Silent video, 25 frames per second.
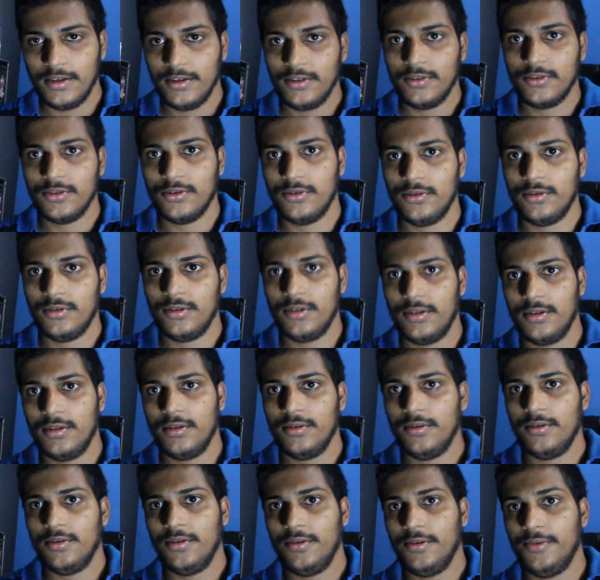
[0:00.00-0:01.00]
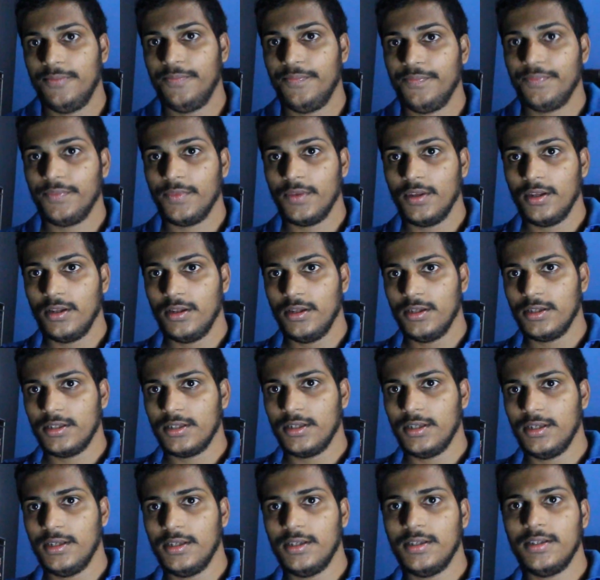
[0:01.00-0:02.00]
So this
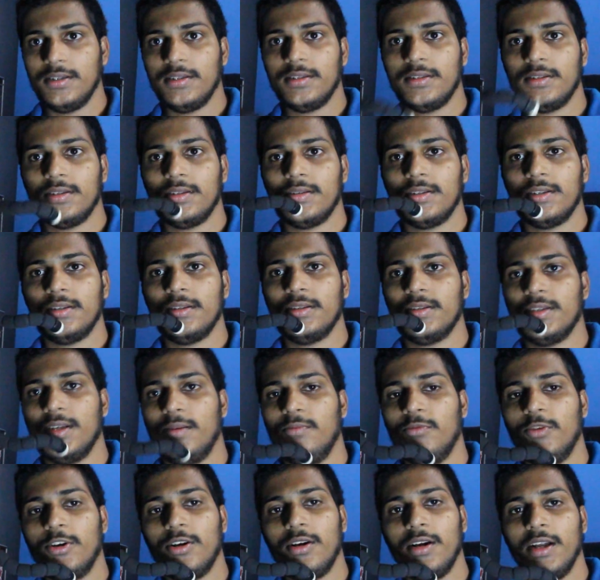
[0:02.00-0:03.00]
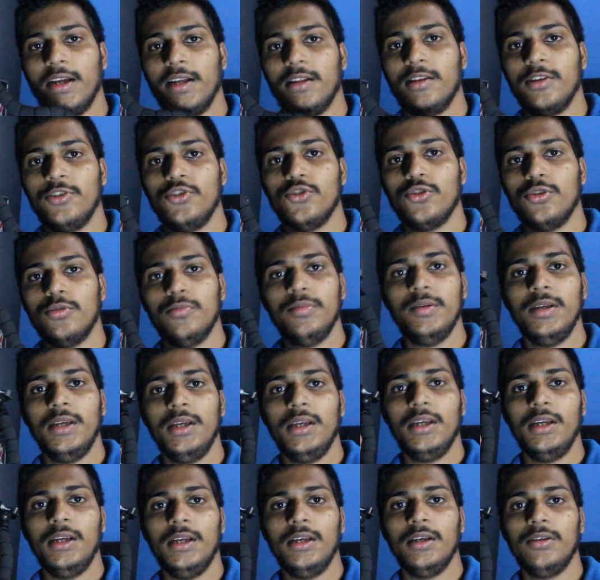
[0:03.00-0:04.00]
is somewhat like the
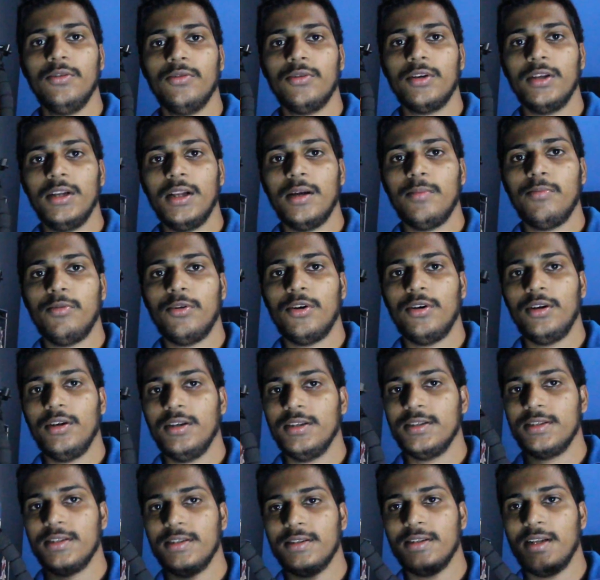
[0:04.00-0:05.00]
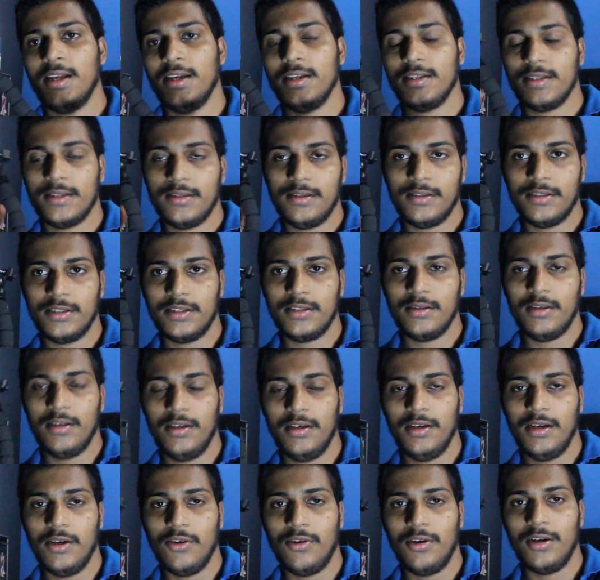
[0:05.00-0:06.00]
Joby Gorilla Pod. This is like a
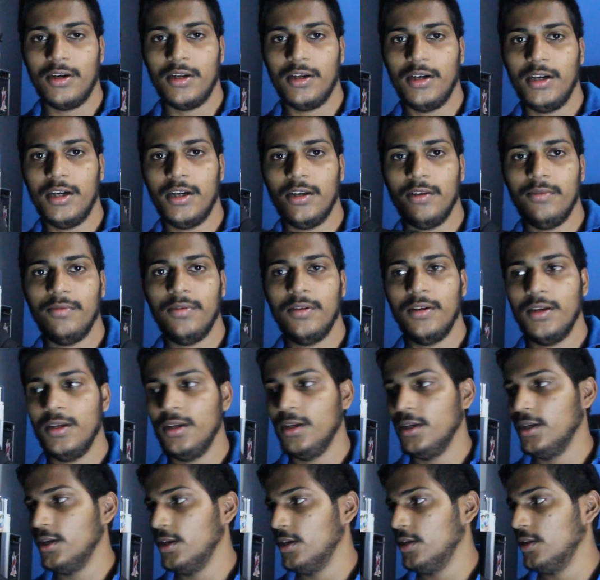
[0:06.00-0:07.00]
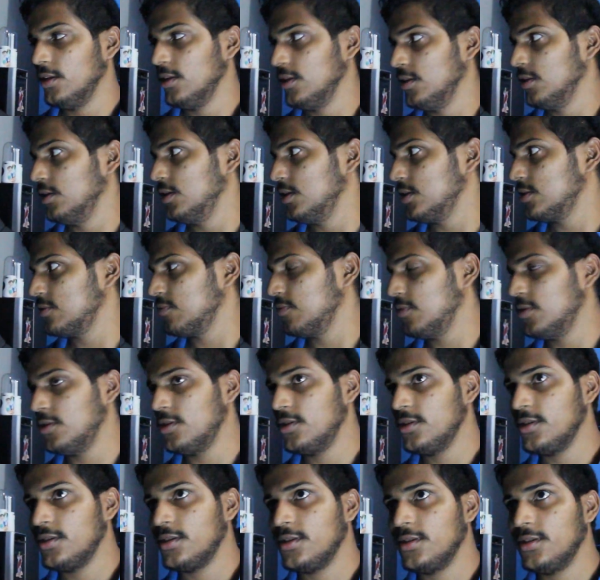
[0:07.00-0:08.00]
alternative. This
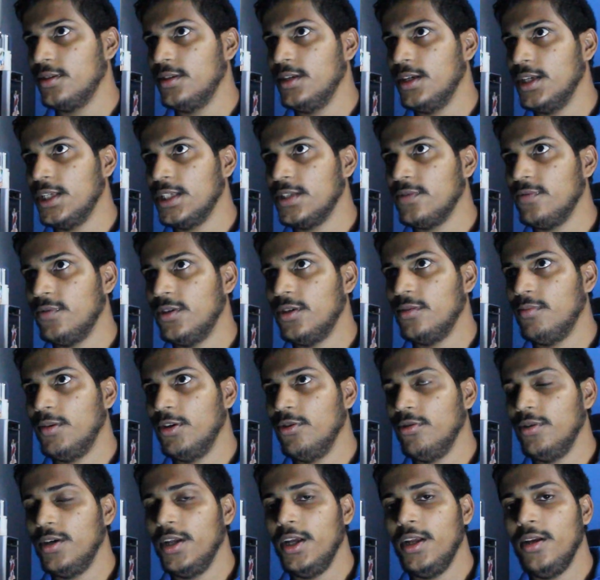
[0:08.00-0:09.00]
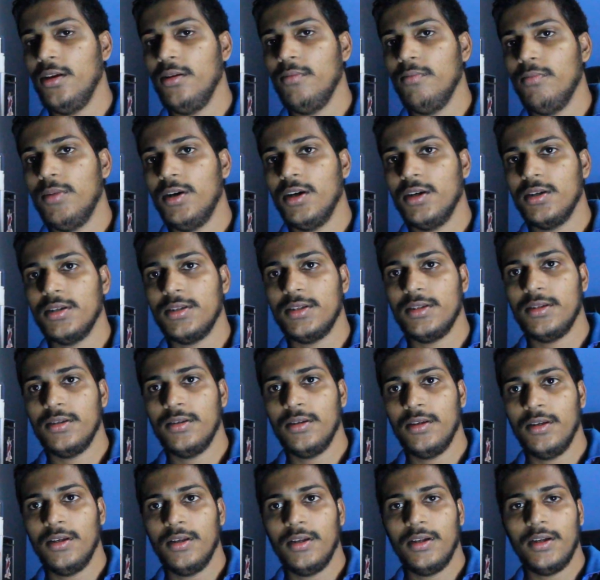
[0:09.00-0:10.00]
was just for about $10.
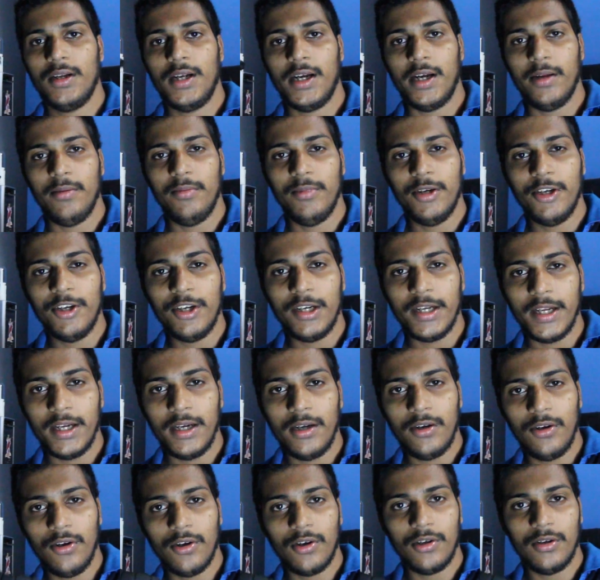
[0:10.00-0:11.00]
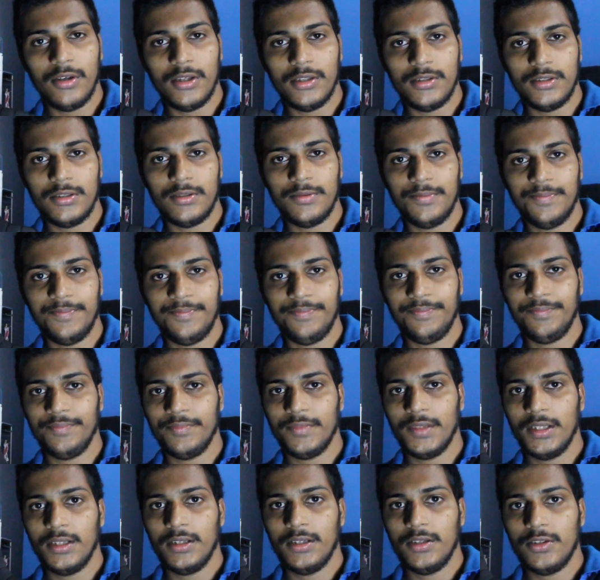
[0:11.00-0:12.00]
I mean $10.
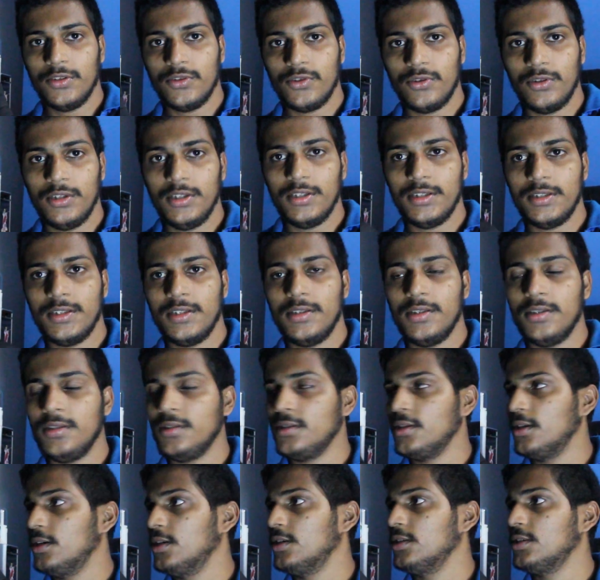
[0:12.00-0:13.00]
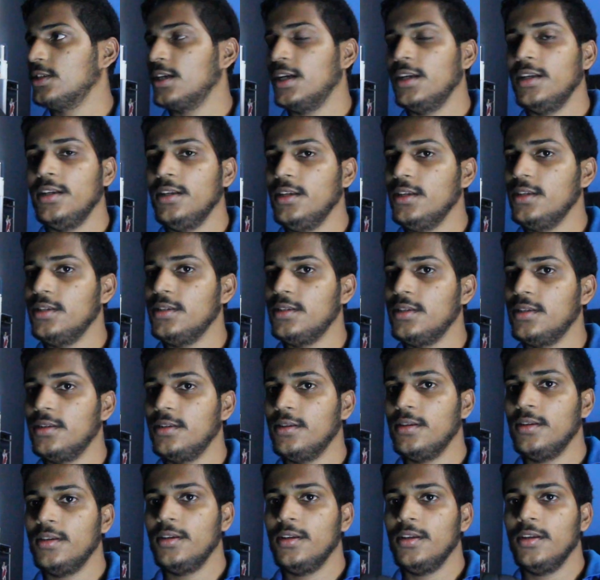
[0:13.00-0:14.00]
So this is a Chinese
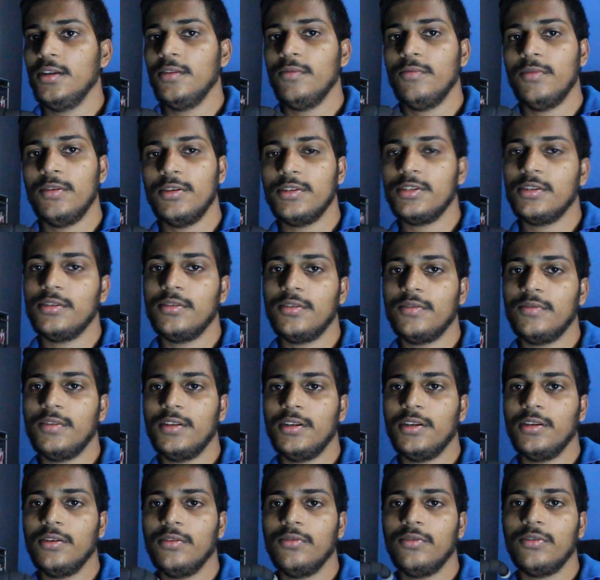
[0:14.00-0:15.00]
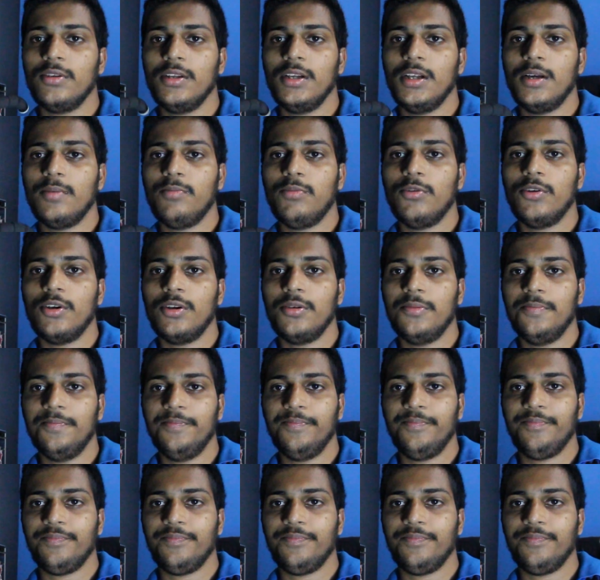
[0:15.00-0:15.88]
version of the Gorilla Pod.